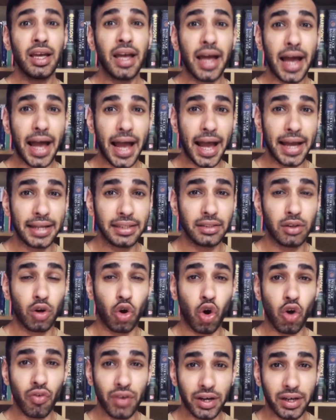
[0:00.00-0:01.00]
an
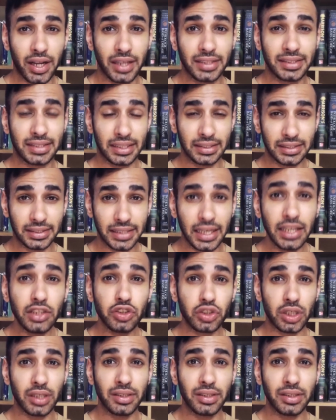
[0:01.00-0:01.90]
overnight sensation.